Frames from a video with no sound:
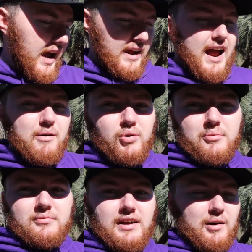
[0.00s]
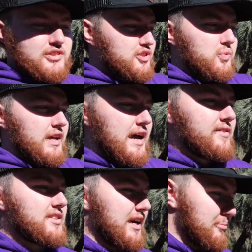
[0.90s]
I just want to
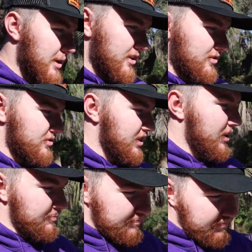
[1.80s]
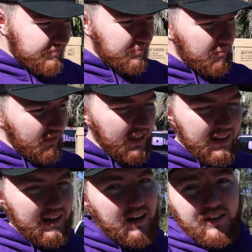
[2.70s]
have it sound better. So
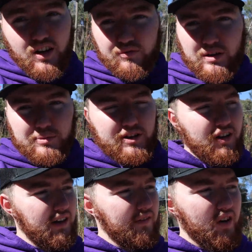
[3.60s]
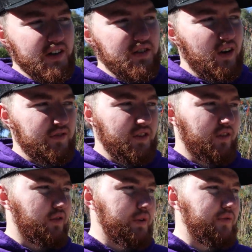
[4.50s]
enough rambling on. I've already talked for
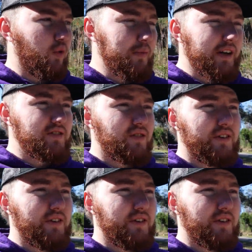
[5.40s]
3-4 minutes